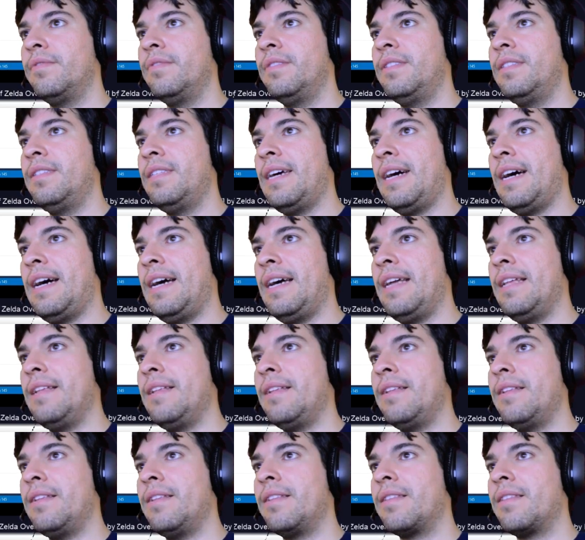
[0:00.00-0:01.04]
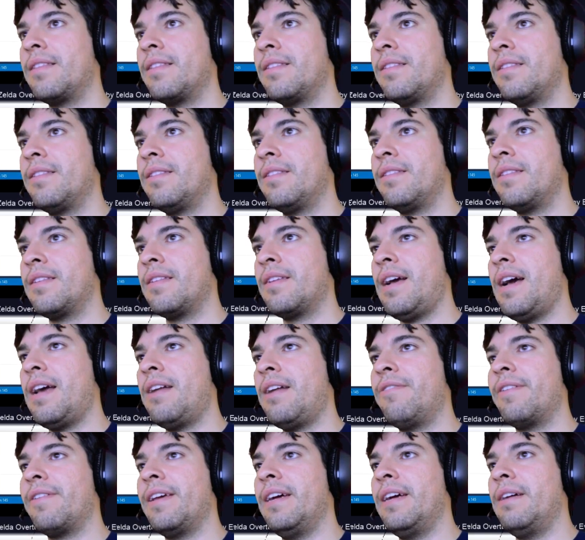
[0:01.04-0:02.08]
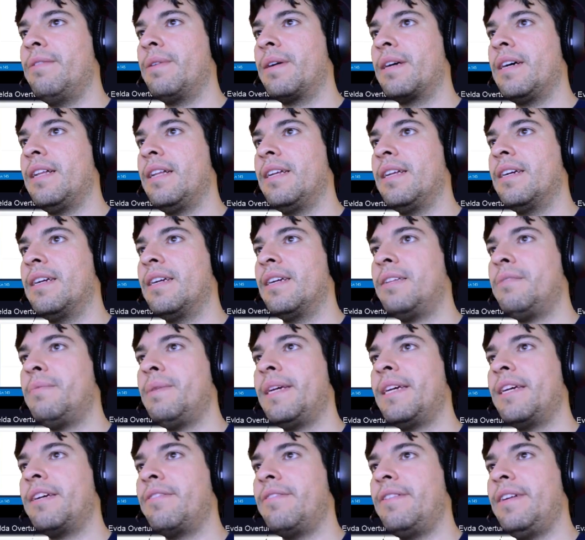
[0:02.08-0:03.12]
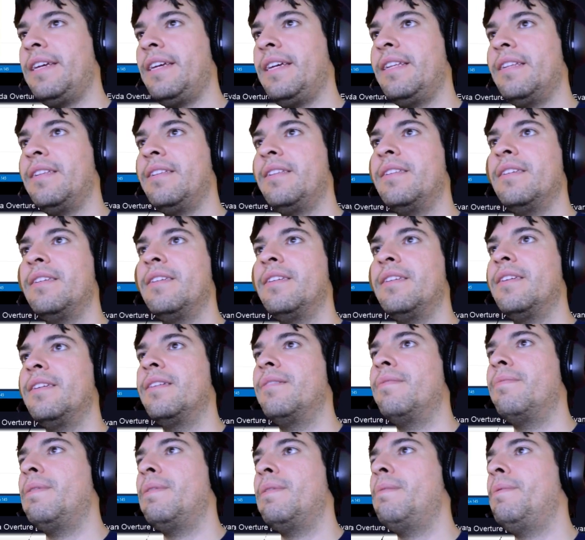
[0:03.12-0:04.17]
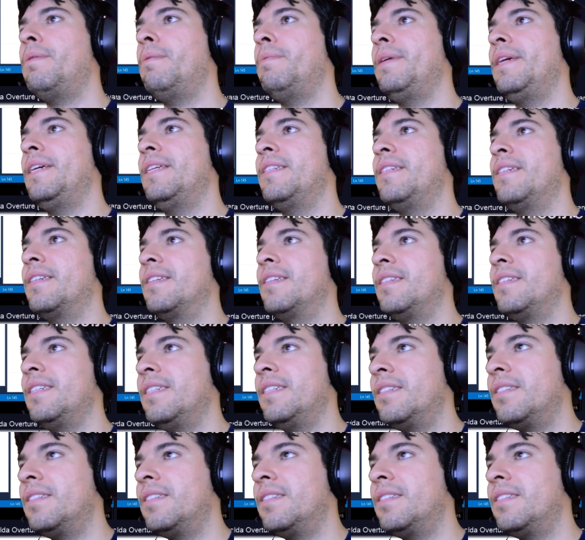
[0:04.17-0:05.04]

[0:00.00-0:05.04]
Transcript: dot, I don't care what color, let's make it green, maybe it'll be easier to see.